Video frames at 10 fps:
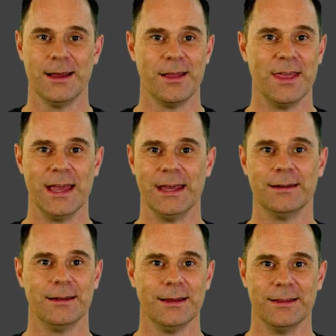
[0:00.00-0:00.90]

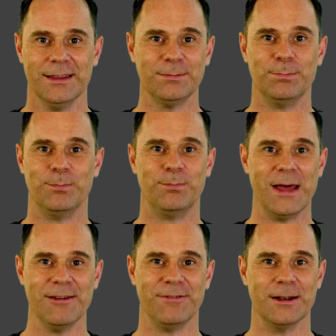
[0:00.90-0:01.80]
then this
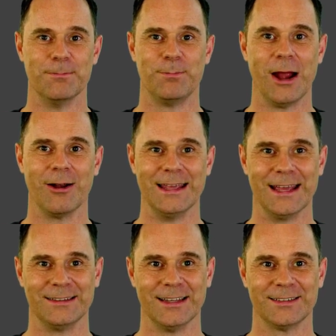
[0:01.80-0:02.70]
benefit barely
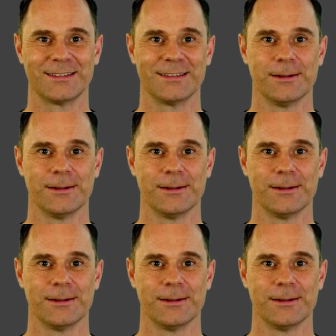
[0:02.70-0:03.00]
exists.